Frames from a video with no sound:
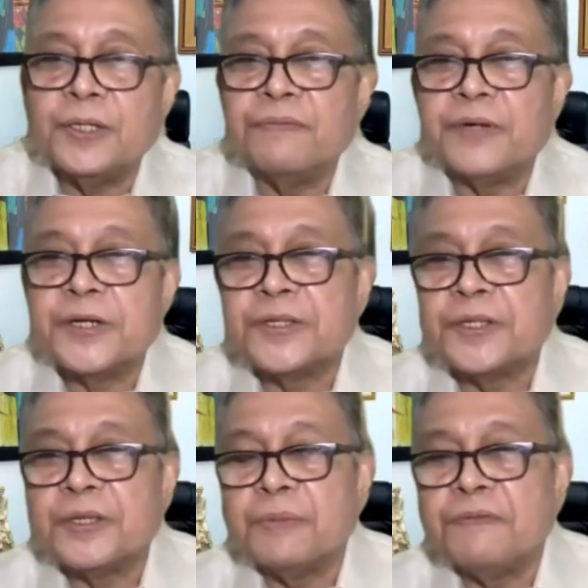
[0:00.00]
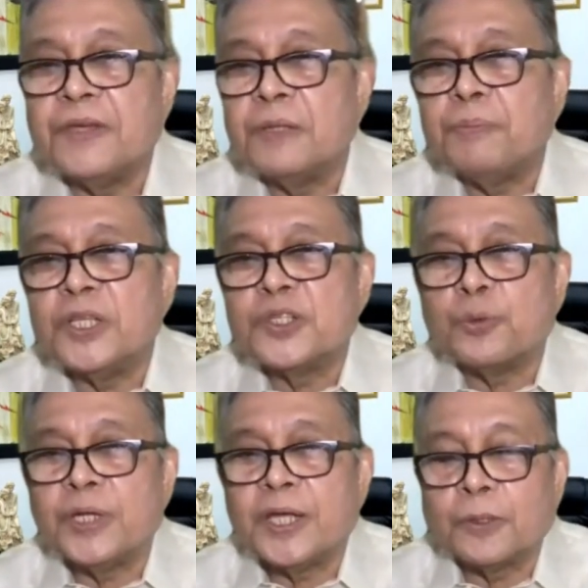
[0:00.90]
University of the Philippines
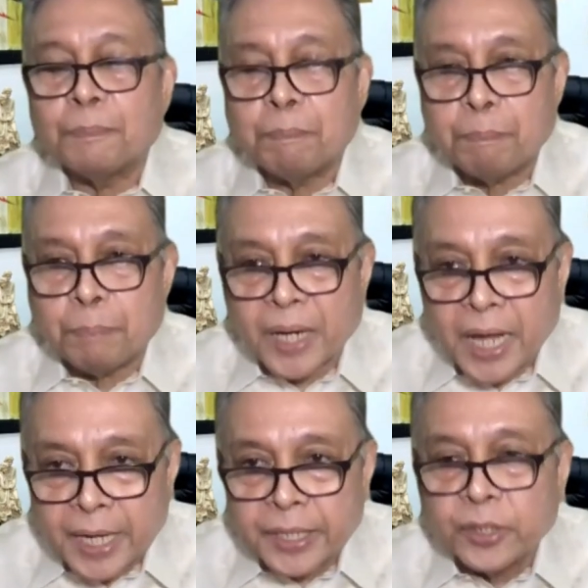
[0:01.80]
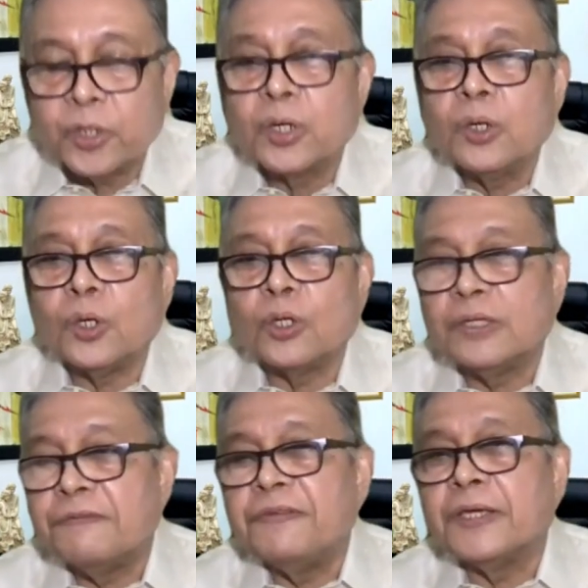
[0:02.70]
without prior
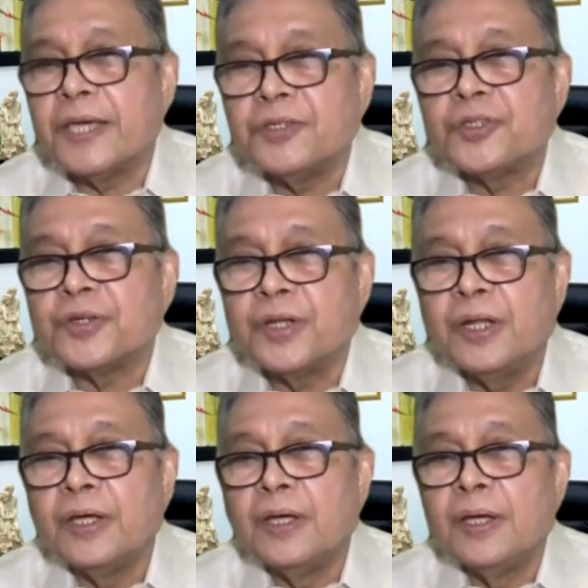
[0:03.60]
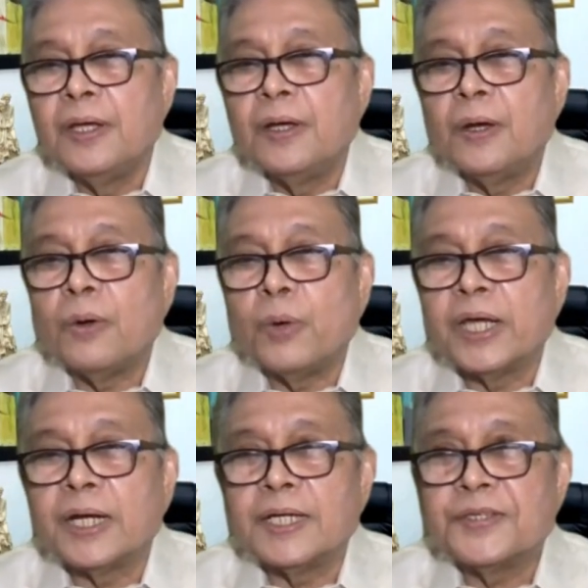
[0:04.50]
notification.
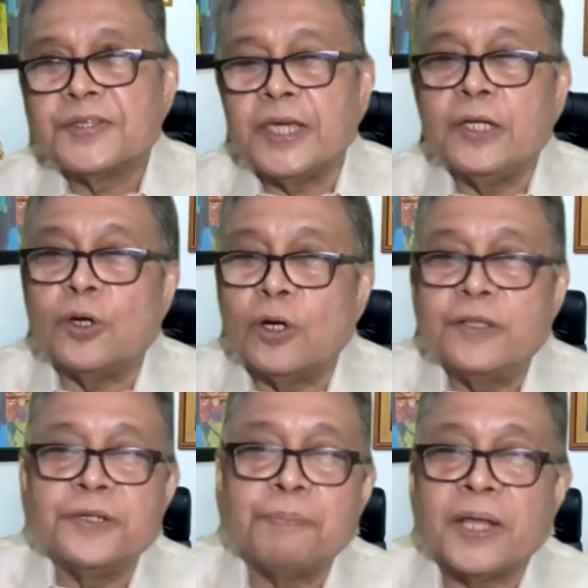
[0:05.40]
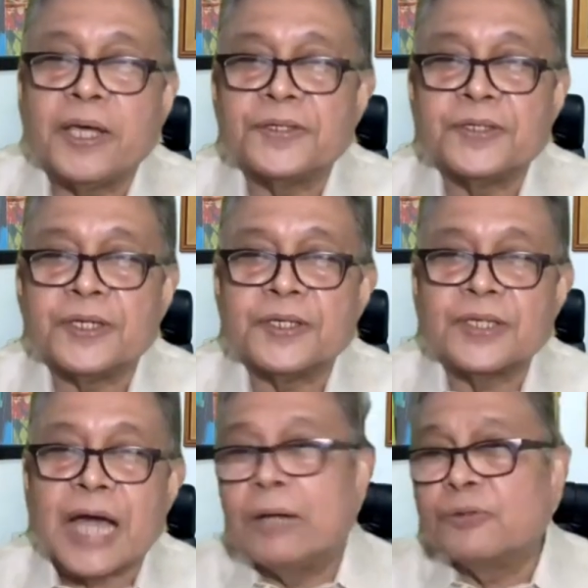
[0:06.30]
Whereas in other places
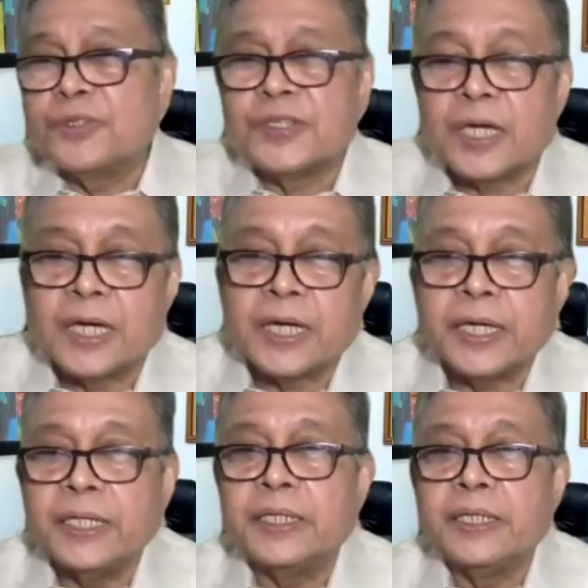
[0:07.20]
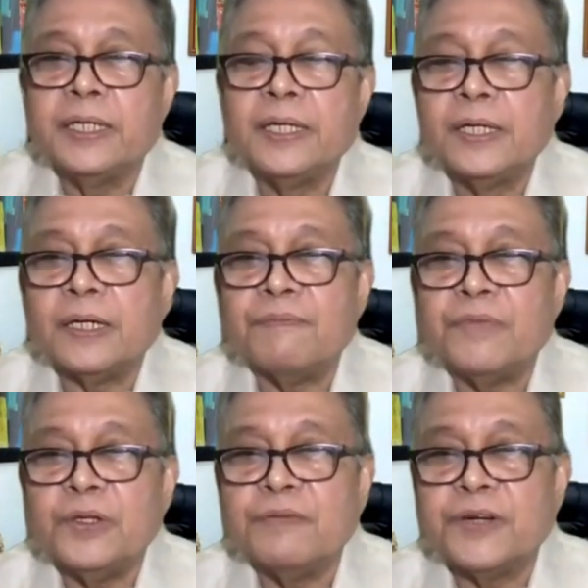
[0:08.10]
outside of the
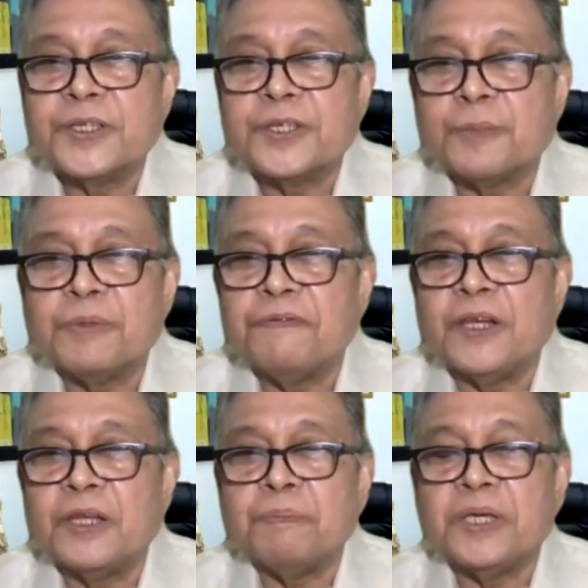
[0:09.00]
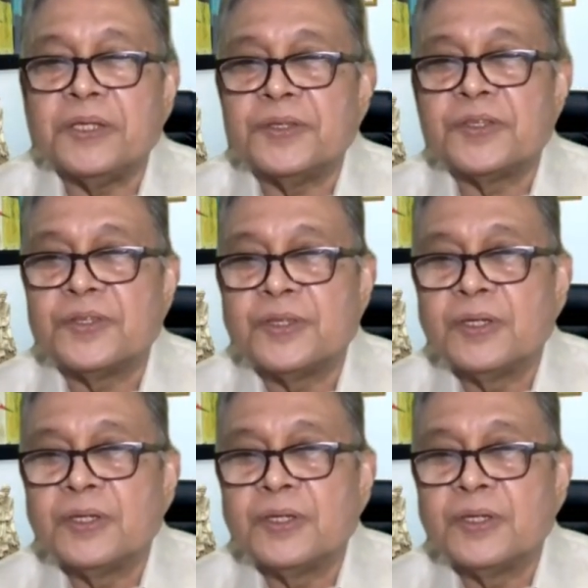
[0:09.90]
University of the Philippines,